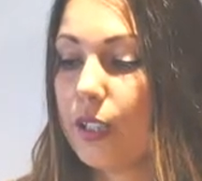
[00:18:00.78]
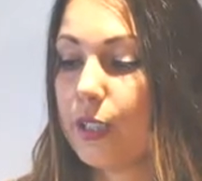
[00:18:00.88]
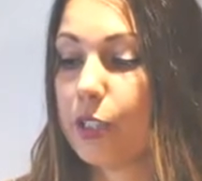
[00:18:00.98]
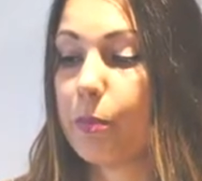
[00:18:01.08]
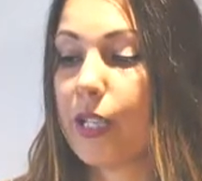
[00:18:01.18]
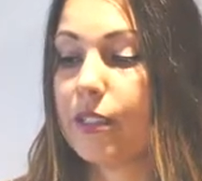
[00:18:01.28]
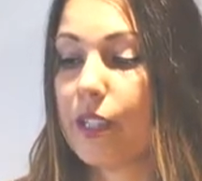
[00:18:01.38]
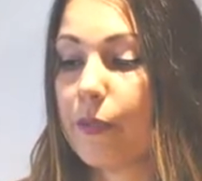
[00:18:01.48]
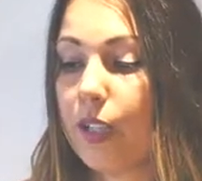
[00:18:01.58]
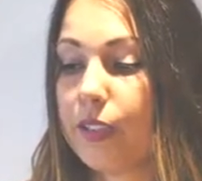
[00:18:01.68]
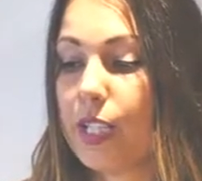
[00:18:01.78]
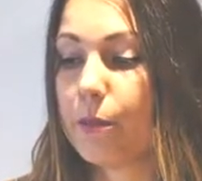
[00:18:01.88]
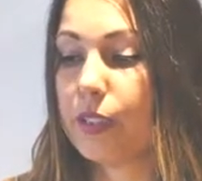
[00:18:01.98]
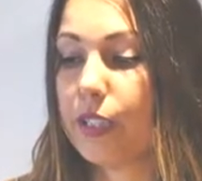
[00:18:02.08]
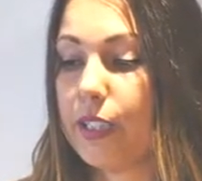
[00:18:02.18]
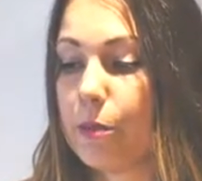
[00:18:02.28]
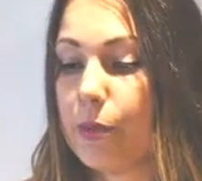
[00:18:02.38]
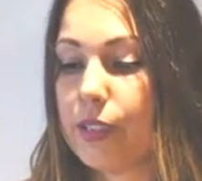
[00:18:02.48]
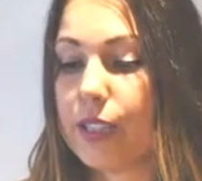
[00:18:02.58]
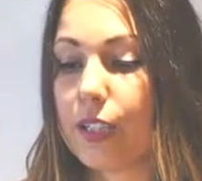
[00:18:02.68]
Despite several attempts, it
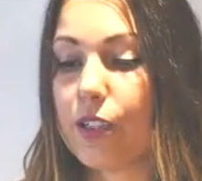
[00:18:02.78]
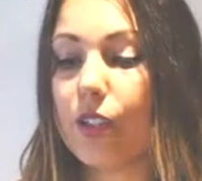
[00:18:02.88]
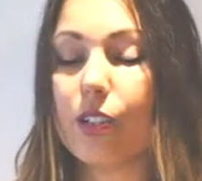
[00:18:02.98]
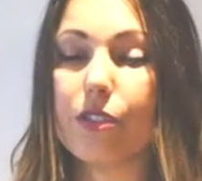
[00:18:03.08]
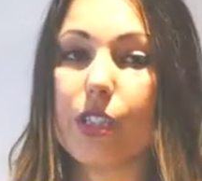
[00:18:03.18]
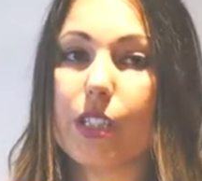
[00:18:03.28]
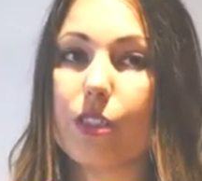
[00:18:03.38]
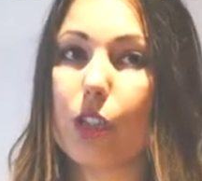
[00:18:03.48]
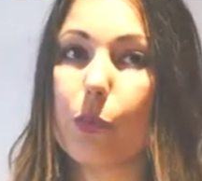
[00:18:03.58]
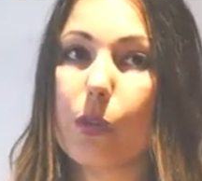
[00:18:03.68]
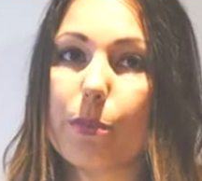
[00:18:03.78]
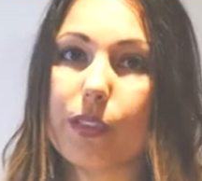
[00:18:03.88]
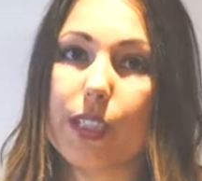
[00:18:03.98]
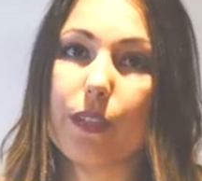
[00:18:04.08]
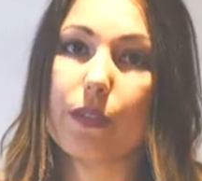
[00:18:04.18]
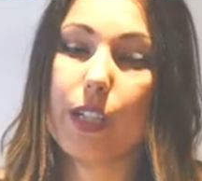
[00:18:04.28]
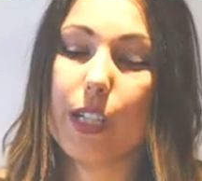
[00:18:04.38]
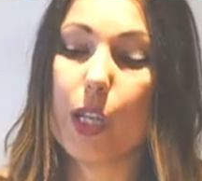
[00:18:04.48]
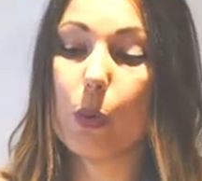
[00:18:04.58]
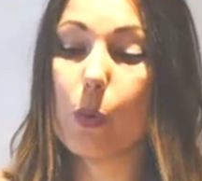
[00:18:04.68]
appears that collagen is not preserved
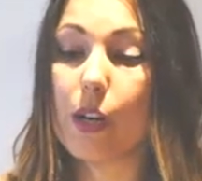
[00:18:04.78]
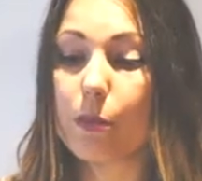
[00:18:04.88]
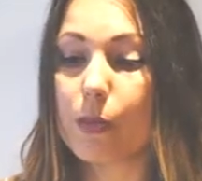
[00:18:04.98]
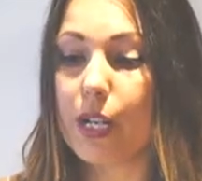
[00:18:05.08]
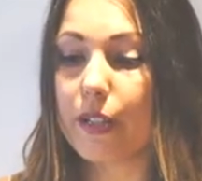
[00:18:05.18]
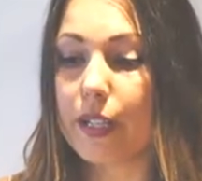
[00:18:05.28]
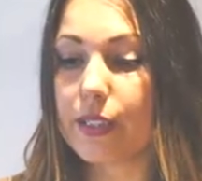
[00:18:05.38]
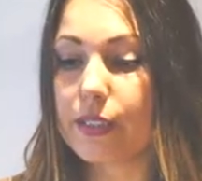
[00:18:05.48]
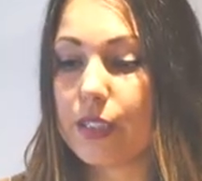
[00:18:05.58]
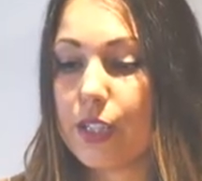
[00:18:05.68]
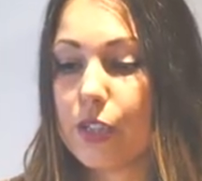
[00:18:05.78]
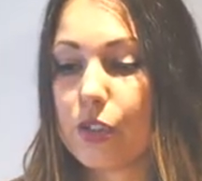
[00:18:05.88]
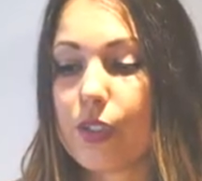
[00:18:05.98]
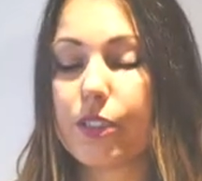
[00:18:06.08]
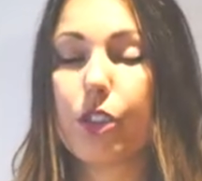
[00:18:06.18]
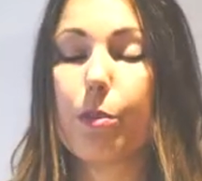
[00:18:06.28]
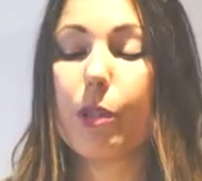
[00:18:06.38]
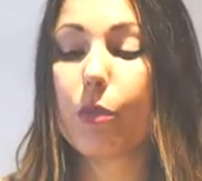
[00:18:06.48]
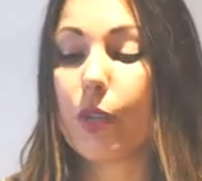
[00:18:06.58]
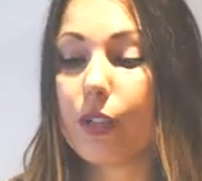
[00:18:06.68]
in warm areas, so the
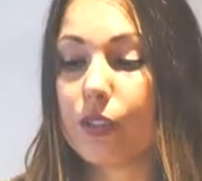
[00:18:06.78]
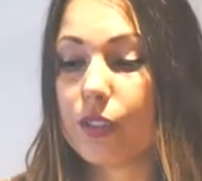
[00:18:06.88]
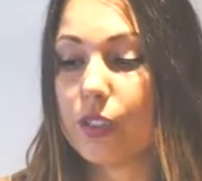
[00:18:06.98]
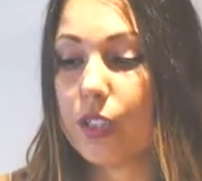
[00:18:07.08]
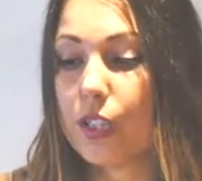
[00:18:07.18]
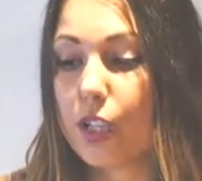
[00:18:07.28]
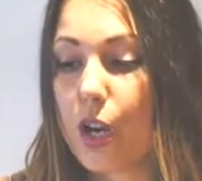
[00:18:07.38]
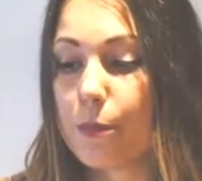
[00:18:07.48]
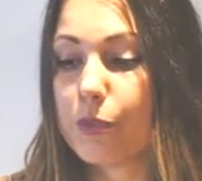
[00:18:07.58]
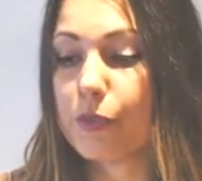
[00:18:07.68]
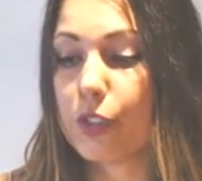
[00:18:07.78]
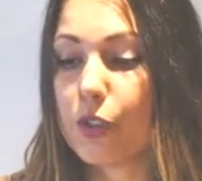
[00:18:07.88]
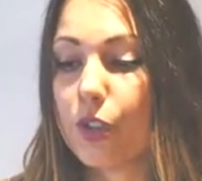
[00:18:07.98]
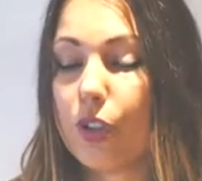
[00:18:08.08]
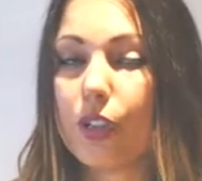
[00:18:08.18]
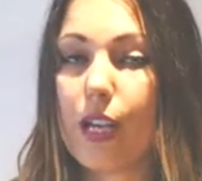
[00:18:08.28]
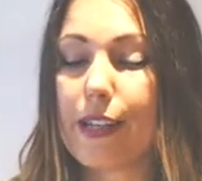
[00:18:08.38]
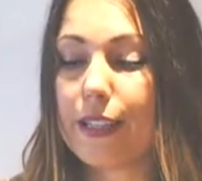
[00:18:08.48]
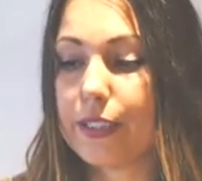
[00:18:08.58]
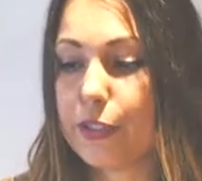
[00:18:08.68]
isotopic record comes from cold,
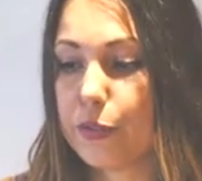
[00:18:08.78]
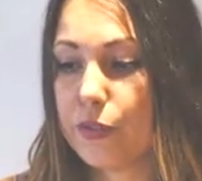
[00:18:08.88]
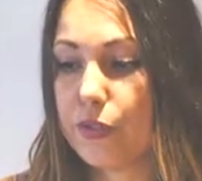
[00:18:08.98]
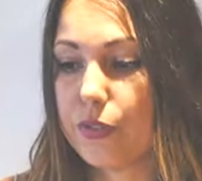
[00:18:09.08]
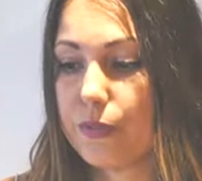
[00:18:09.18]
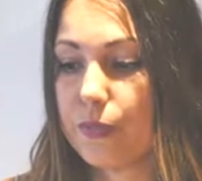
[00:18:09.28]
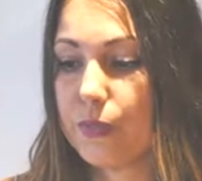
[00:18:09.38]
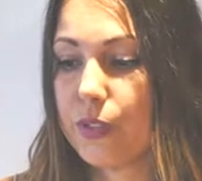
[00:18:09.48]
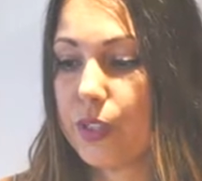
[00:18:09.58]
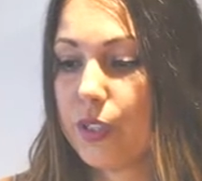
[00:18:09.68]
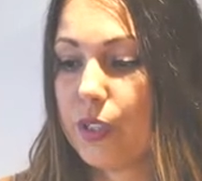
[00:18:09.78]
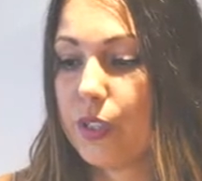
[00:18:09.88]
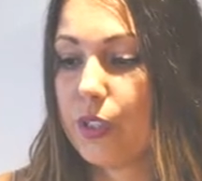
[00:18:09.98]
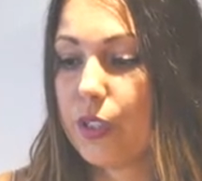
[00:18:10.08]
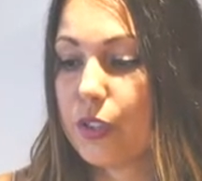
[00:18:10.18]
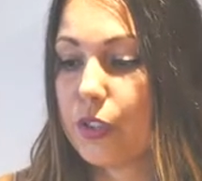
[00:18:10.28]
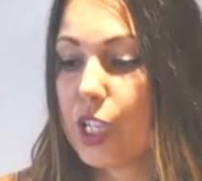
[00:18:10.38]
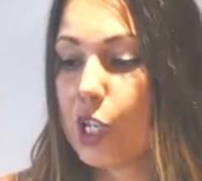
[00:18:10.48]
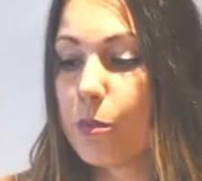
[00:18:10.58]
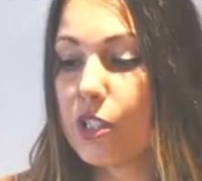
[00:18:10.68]
high latitudes. So
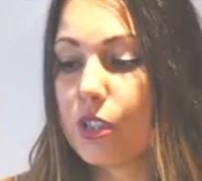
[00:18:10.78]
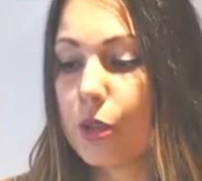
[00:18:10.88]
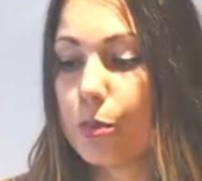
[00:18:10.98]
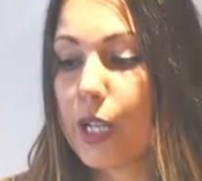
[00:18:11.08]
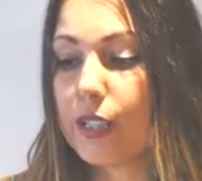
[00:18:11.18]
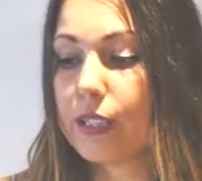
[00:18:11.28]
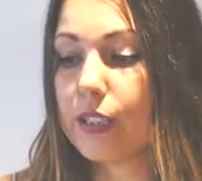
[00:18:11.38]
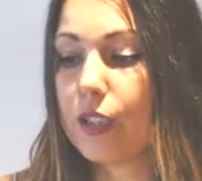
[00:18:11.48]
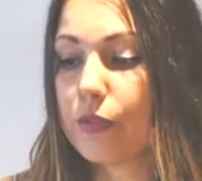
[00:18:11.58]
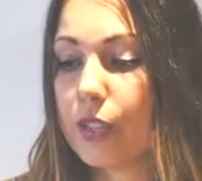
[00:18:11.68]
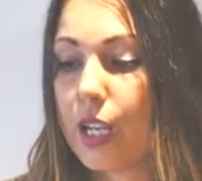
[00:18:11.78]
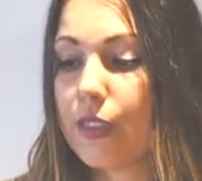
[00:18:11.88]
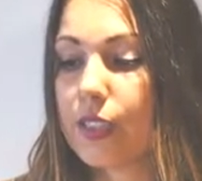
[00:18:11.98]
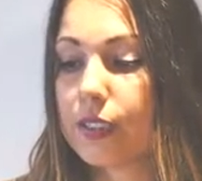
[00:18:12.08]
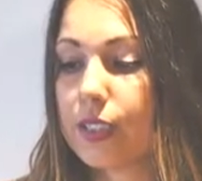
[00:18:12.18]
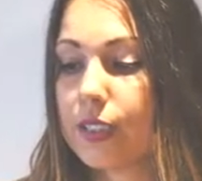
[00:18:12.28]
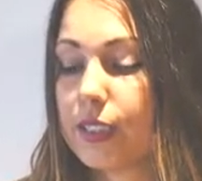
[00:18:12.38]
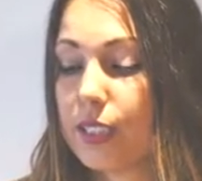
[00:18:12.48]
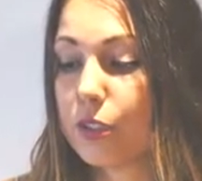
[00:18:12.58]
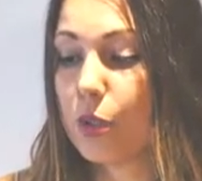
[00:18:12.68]
the image conveyed of Neanderthals
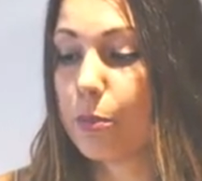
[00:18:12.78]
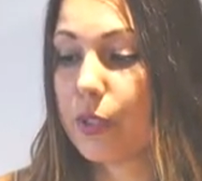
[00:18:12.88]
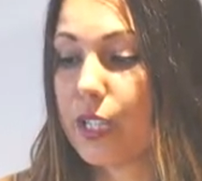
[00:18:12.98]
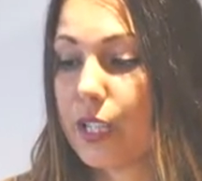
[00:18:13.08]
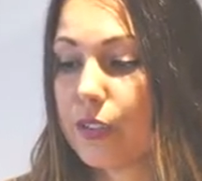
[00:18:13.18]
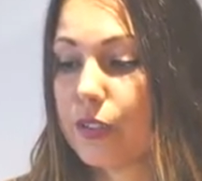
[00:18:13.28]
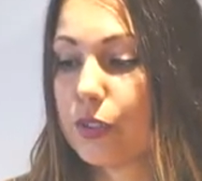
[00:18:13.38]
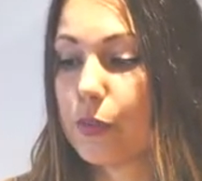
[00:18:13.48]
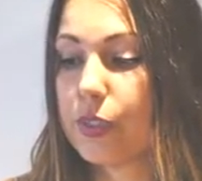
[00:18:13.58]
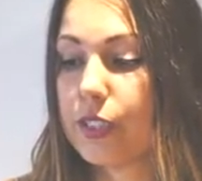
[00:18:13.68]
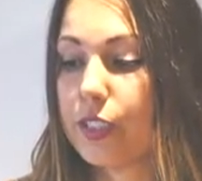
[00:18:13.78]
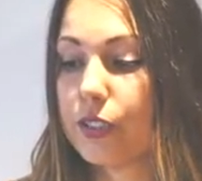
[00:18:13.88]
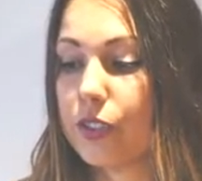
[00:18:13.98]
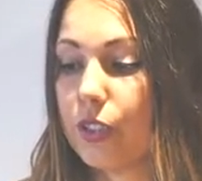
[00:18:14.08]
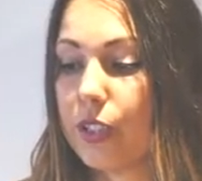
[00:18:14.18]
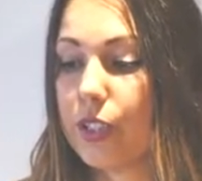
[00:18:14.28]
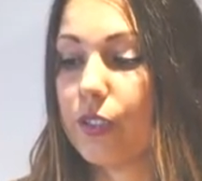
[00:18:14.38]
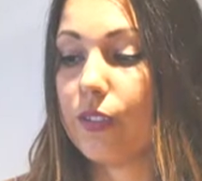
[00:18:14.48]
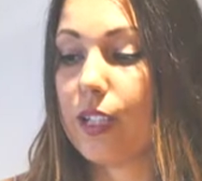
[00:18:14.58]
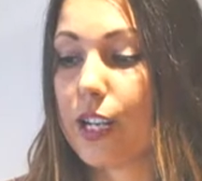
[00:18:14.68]
is as top predators, subsisting solely
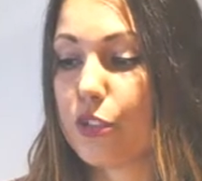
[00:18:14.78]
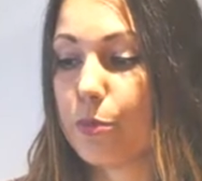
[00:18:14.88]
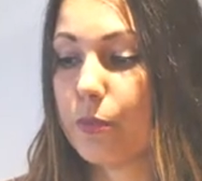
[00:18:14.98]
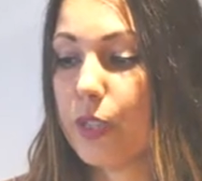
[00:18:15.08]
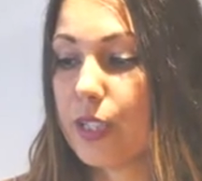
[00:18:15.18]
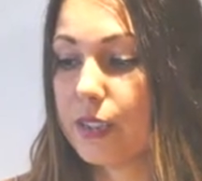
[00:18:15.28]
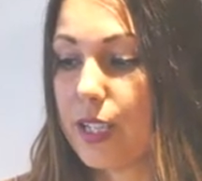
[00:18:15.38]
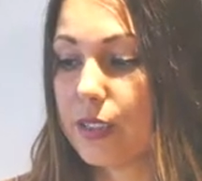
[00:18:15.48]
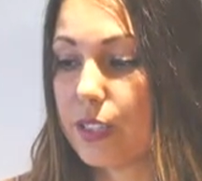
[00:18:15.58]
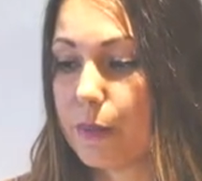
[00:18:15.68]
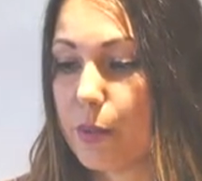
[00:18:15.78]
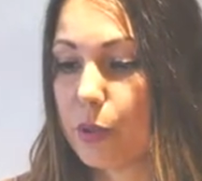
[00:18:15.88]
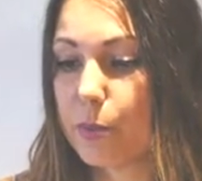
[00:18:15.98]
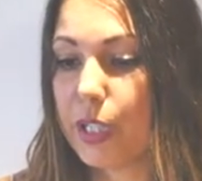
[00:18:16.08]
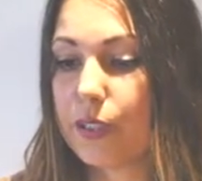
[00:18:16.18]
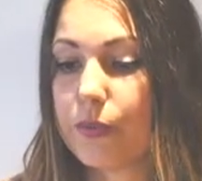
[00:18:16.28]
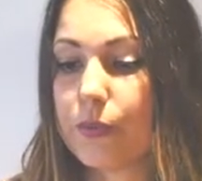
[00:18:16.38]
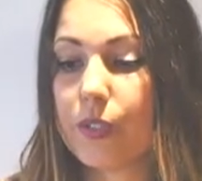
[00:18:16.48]
on large-sized herbivore meat.